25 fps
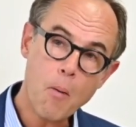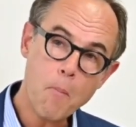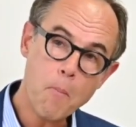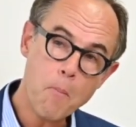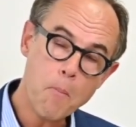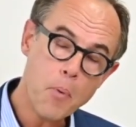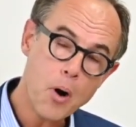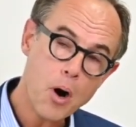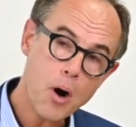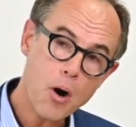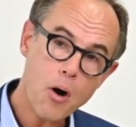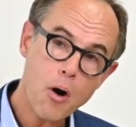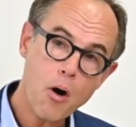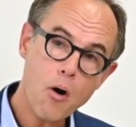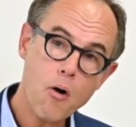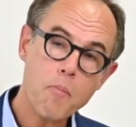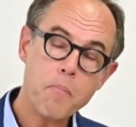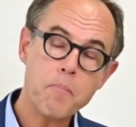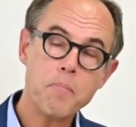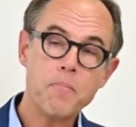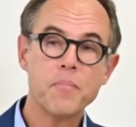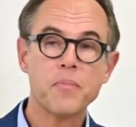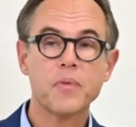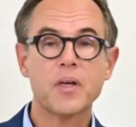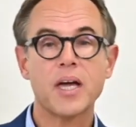more
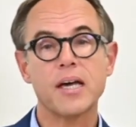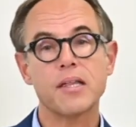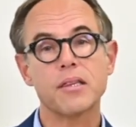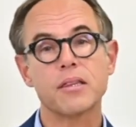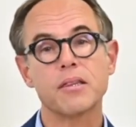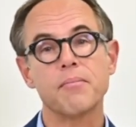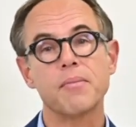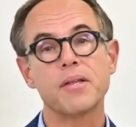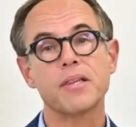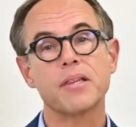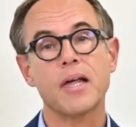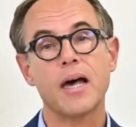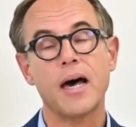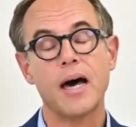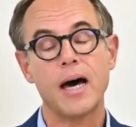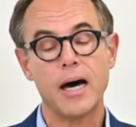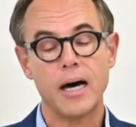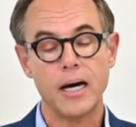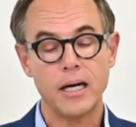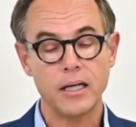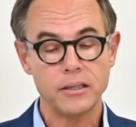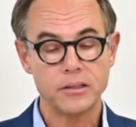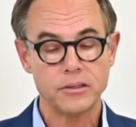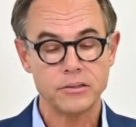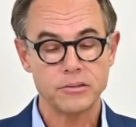open customers
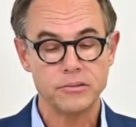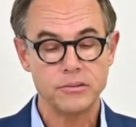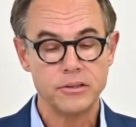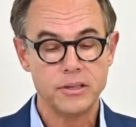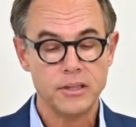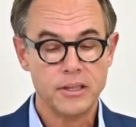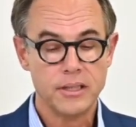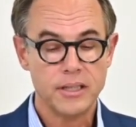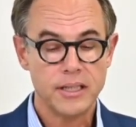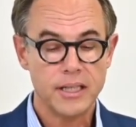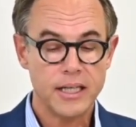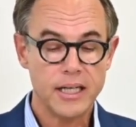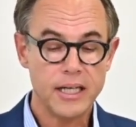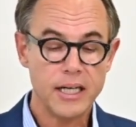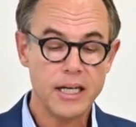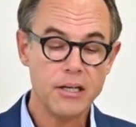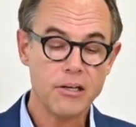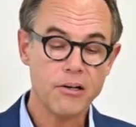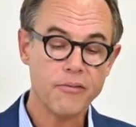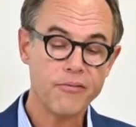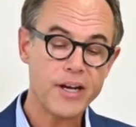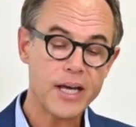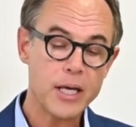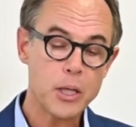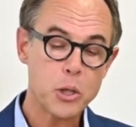are to
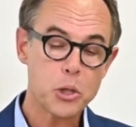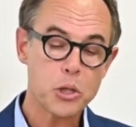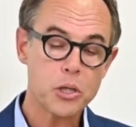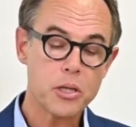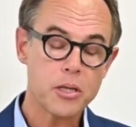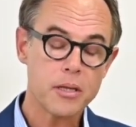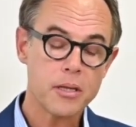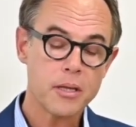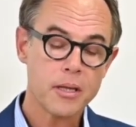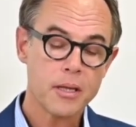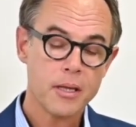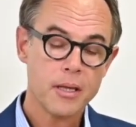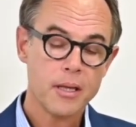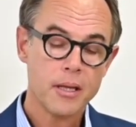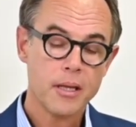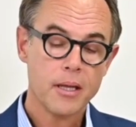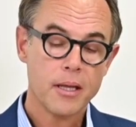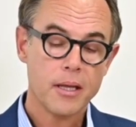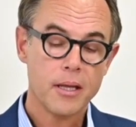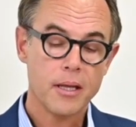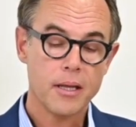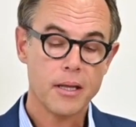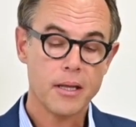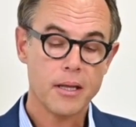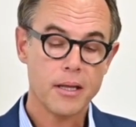innovation,
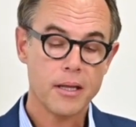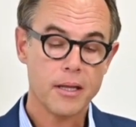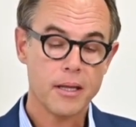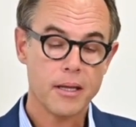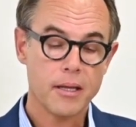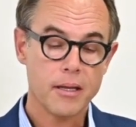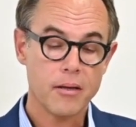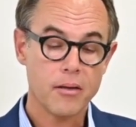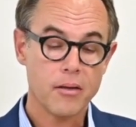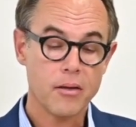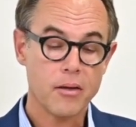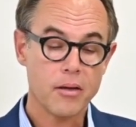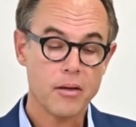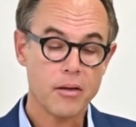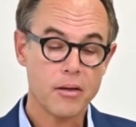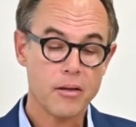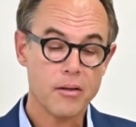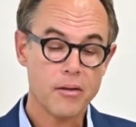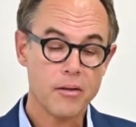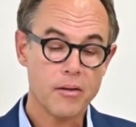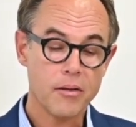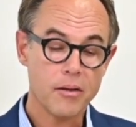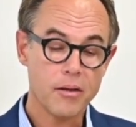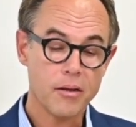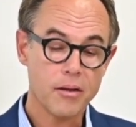the
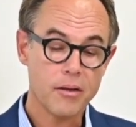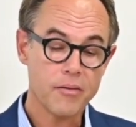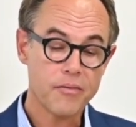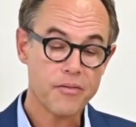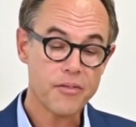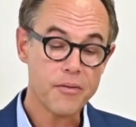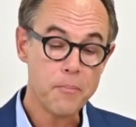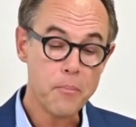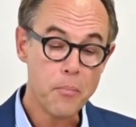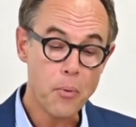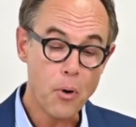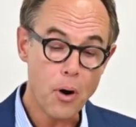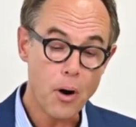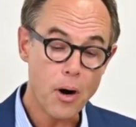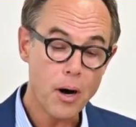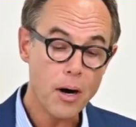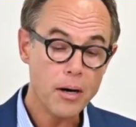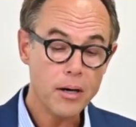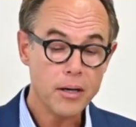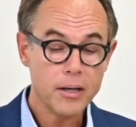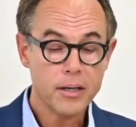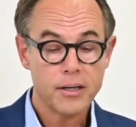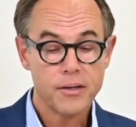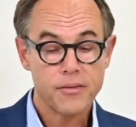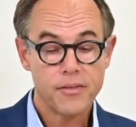
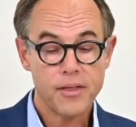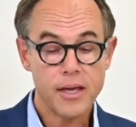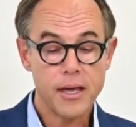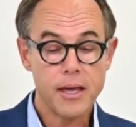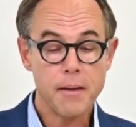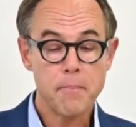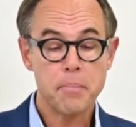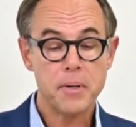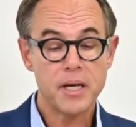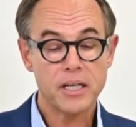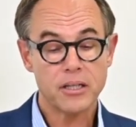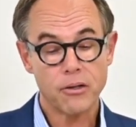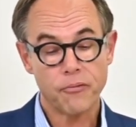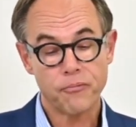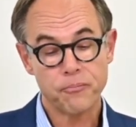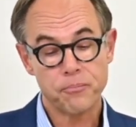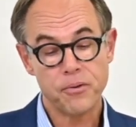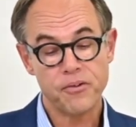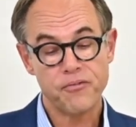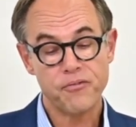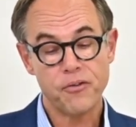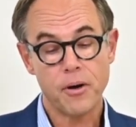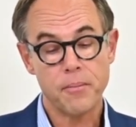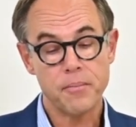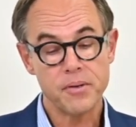more the impact of
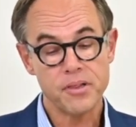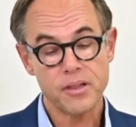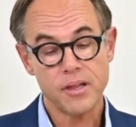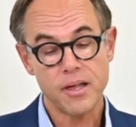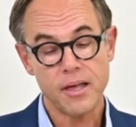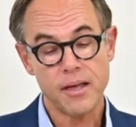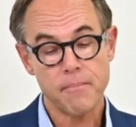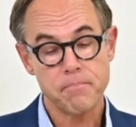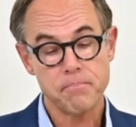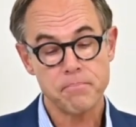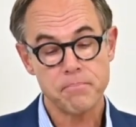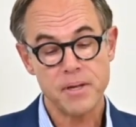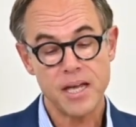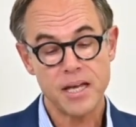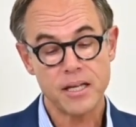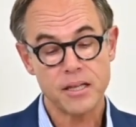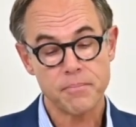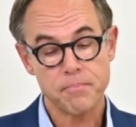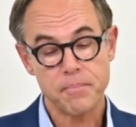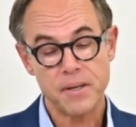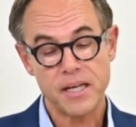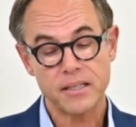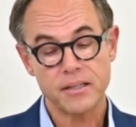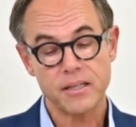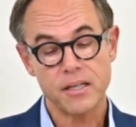performance
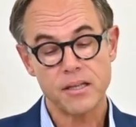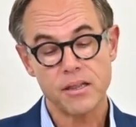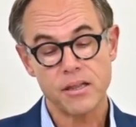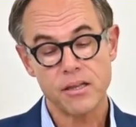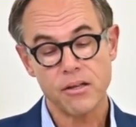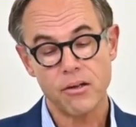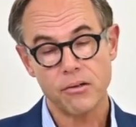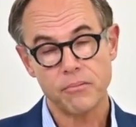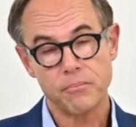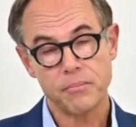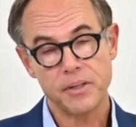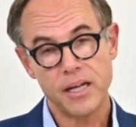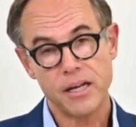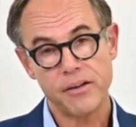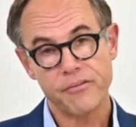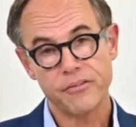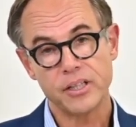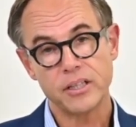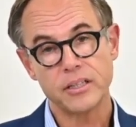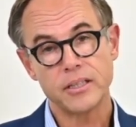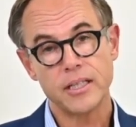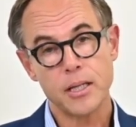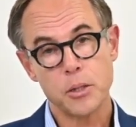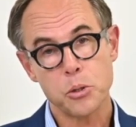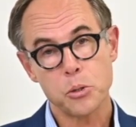expectancy on behavior
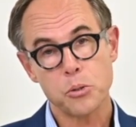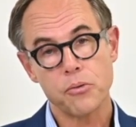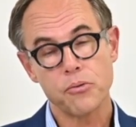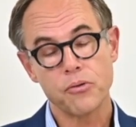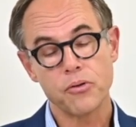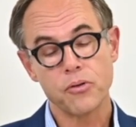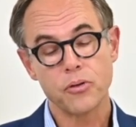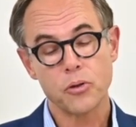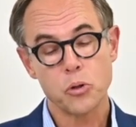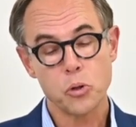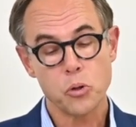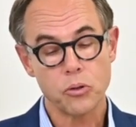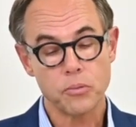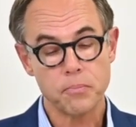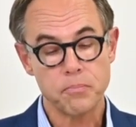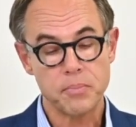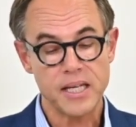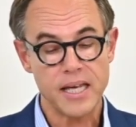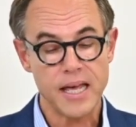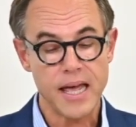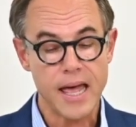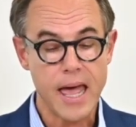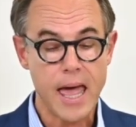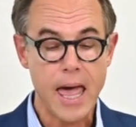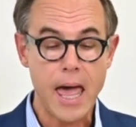intention to use should
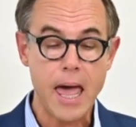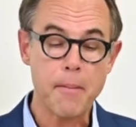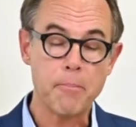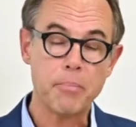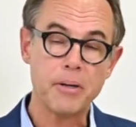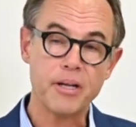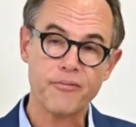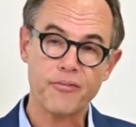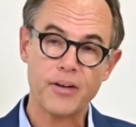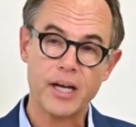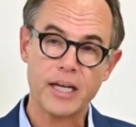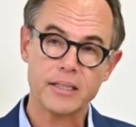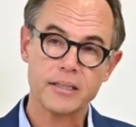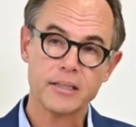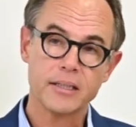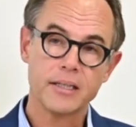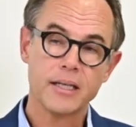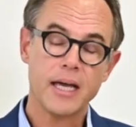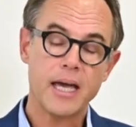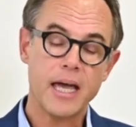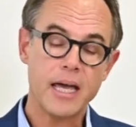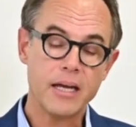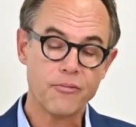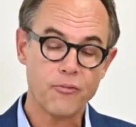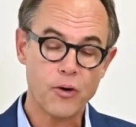be amplified,
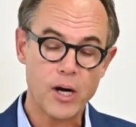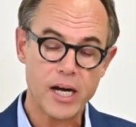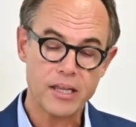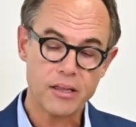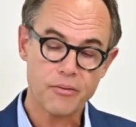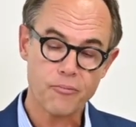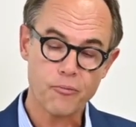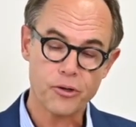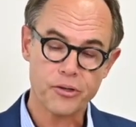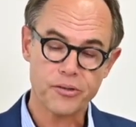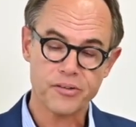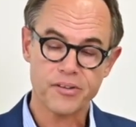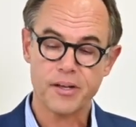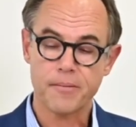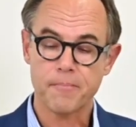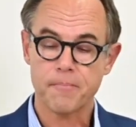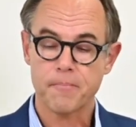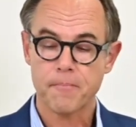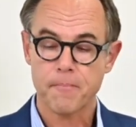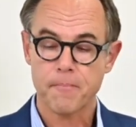and vice versa.